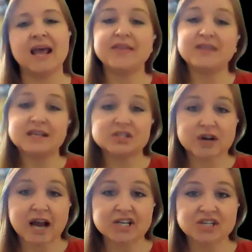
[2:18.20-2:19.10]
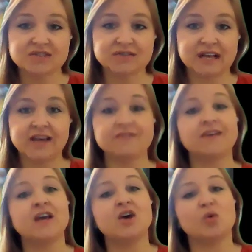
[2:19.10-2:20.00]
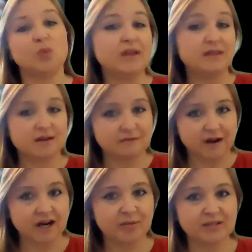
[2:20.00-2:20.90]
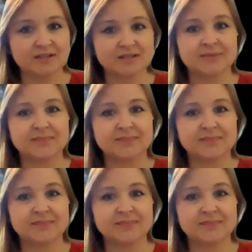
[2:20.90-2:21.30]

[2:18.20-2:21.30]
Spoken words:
and the interaction of life with the environment.